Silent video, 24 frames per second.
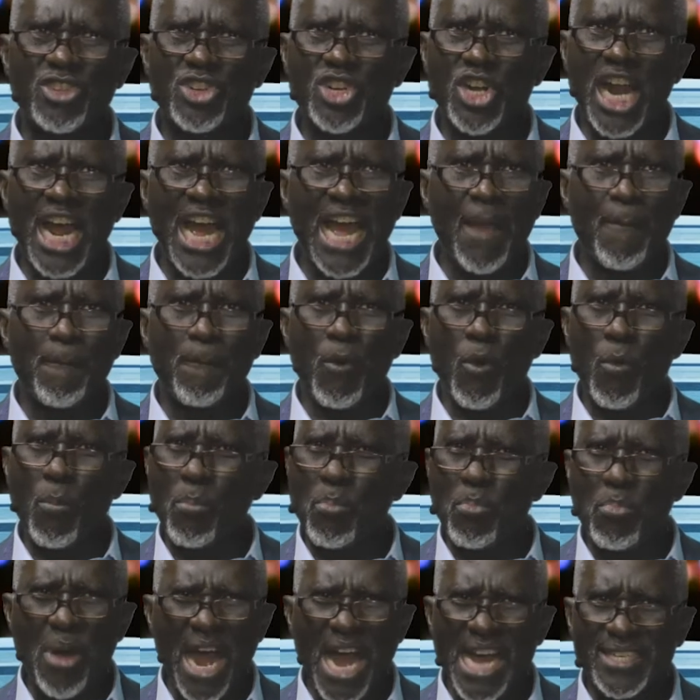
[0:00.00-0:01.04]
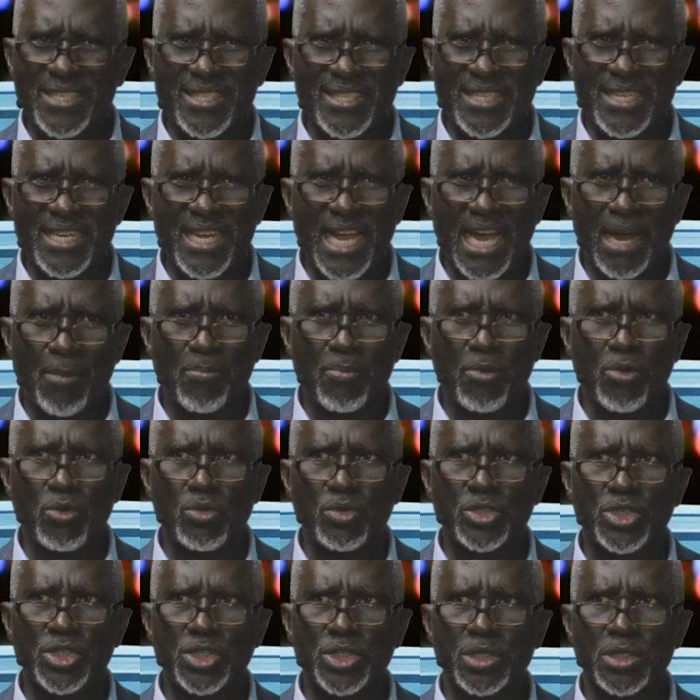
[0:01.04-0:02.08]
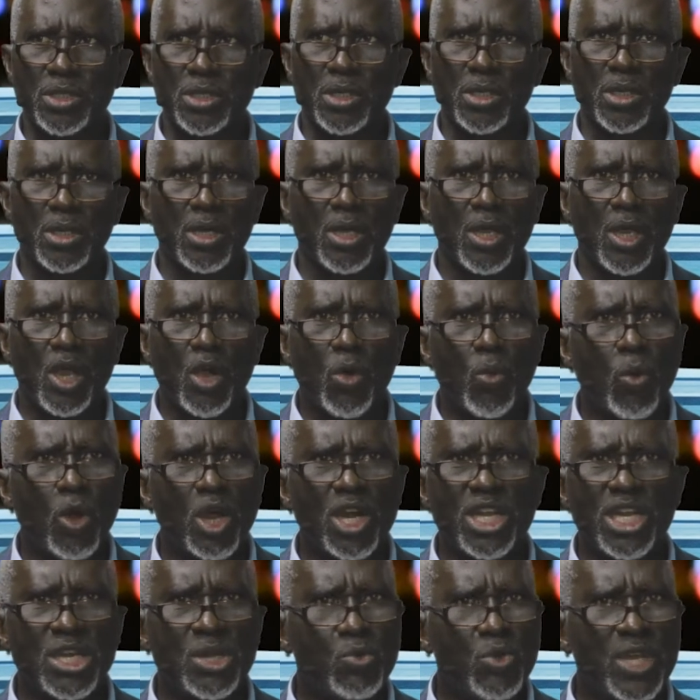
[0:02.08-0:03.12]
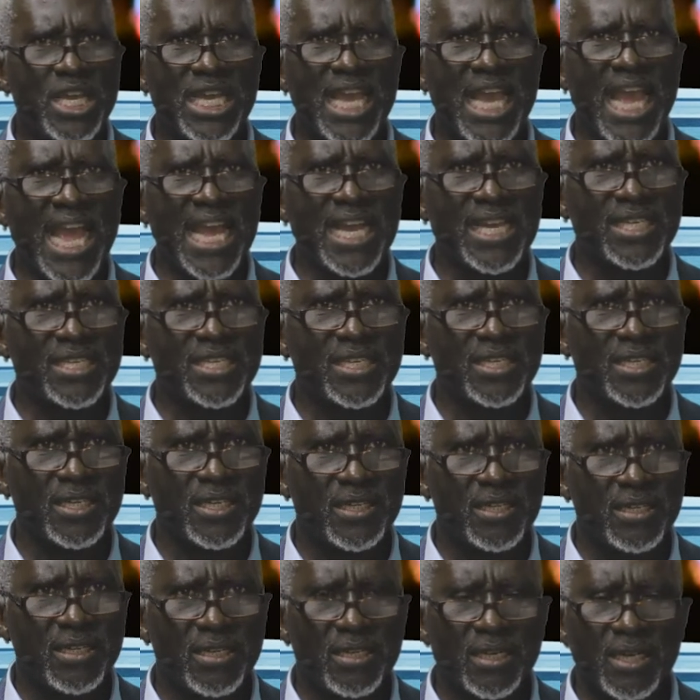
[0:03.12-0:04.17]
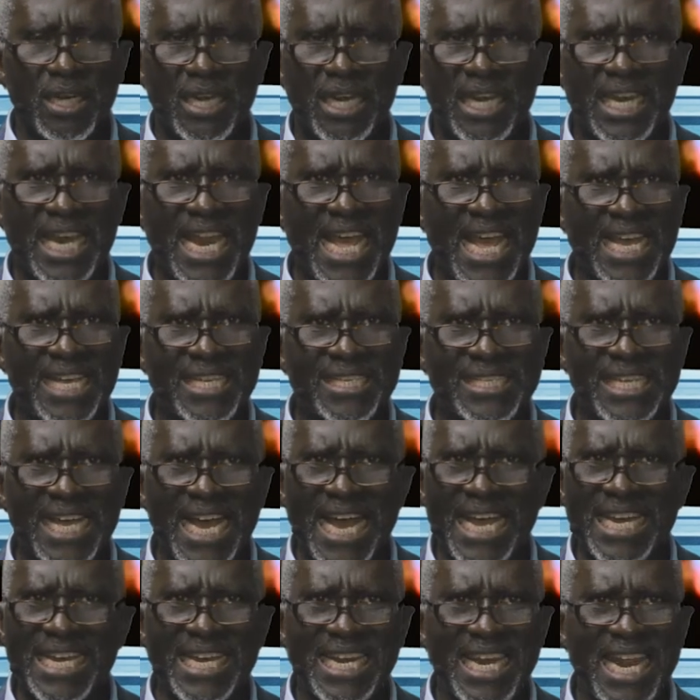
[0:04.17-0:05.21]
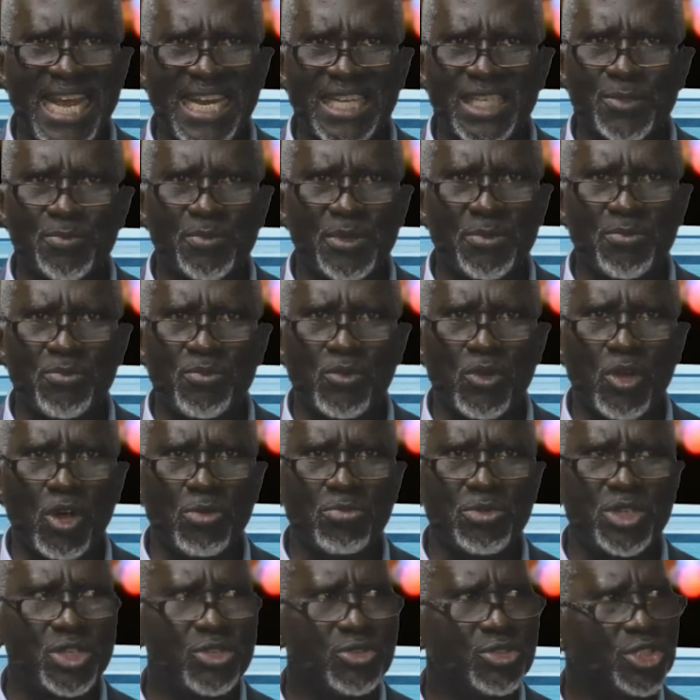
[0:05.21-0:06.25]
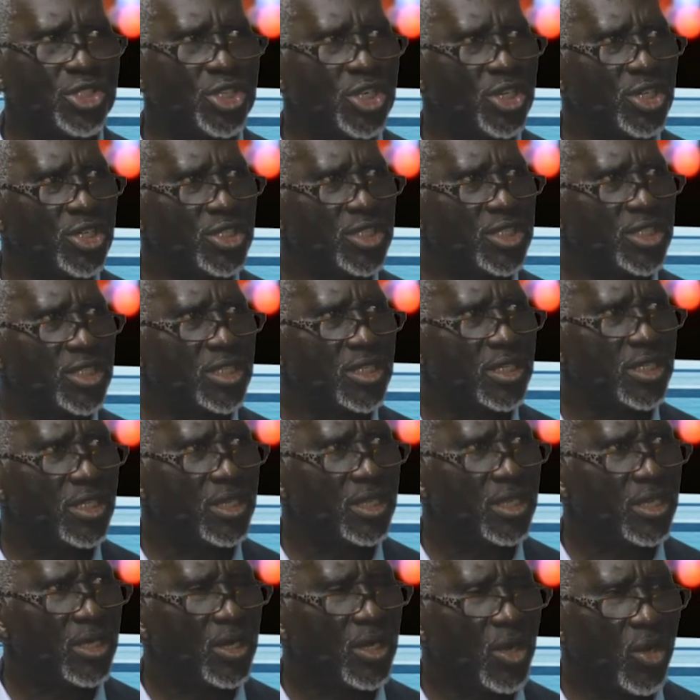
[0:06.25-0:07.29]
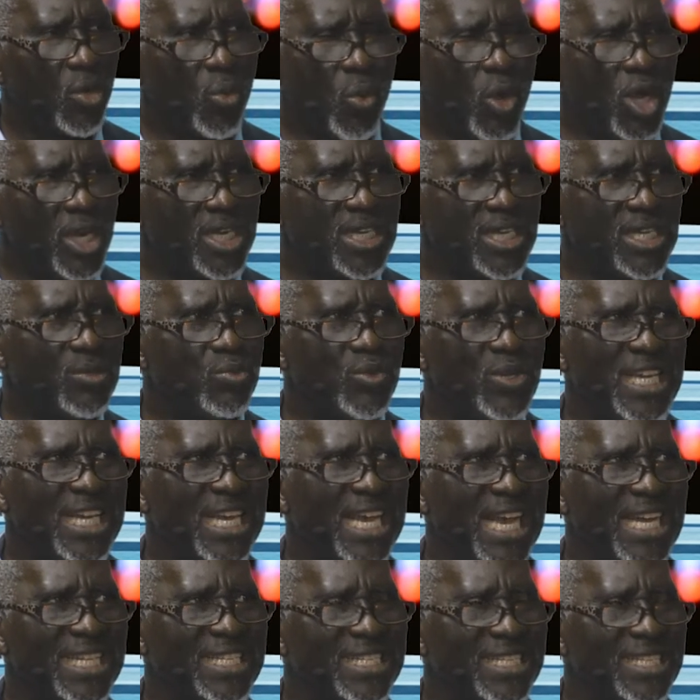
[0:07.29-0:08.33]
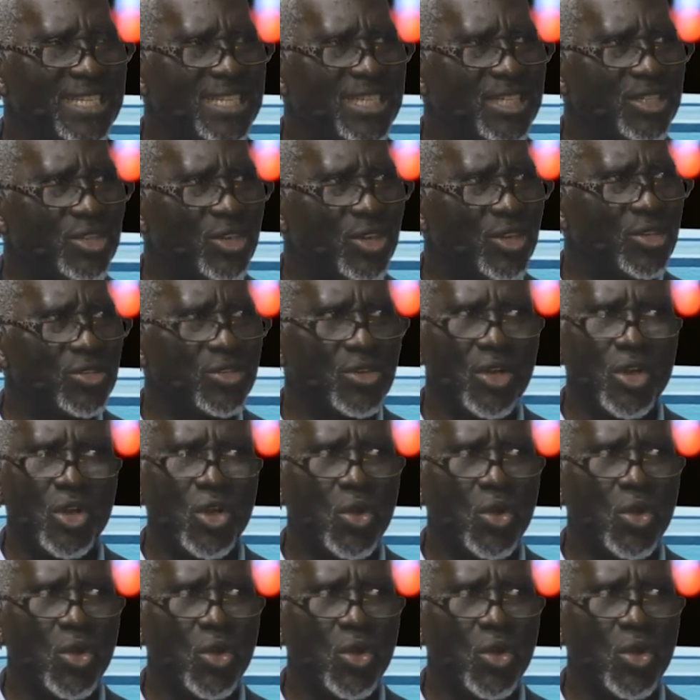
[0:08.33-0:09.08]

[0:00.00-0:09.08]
tried bombastic approach. What did we get? Less and less people coming to church. What did we get in return?